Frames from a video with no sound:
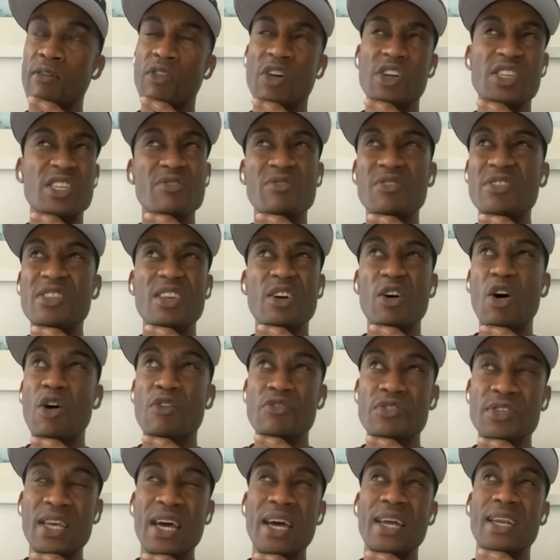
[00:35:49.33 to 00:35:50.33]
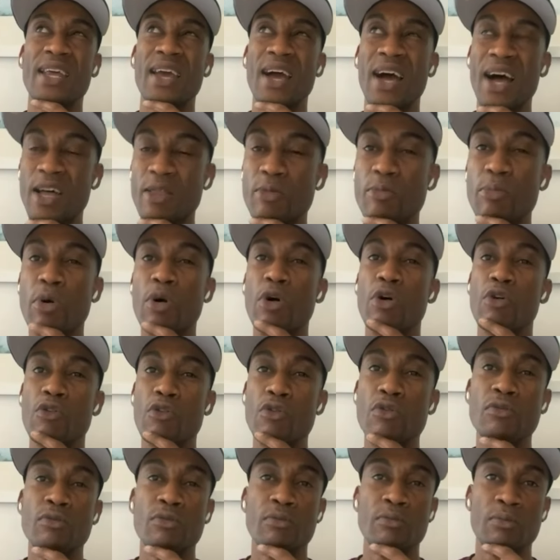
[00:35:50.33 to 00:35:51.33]
Not even the offside, the handball
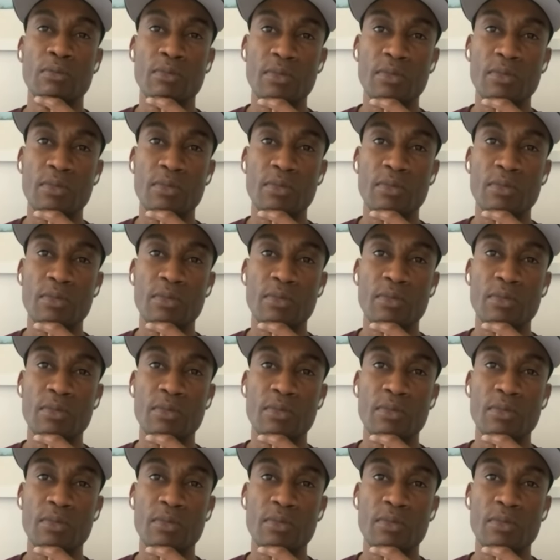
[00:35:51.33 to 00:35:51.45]
rule.